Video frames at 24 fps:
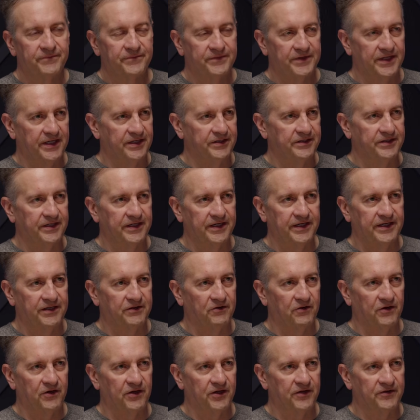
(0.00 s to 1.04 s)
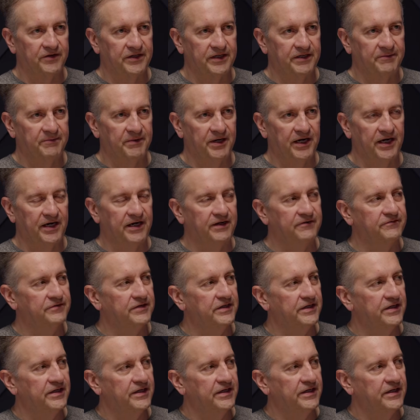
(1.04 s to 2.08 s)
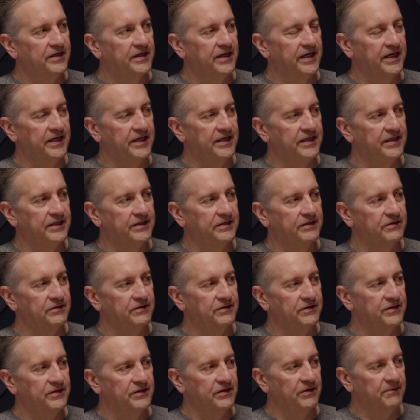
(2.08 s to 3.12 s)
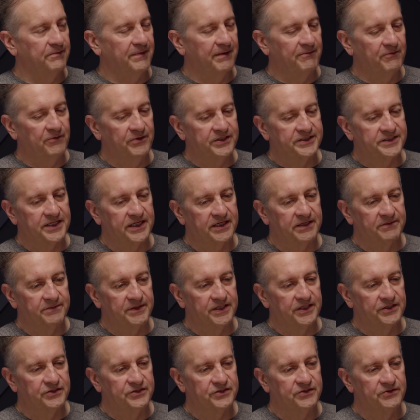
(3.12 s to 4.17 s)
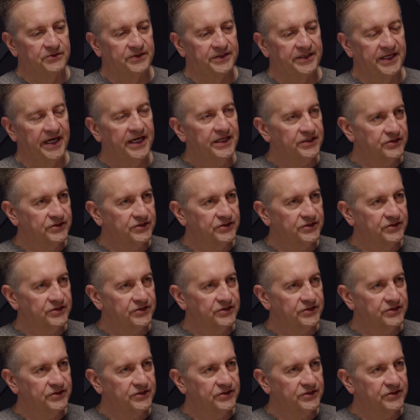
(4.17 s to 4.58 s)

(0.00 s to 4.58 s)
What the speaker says: and all of the above. And, maybe we take a minute too in that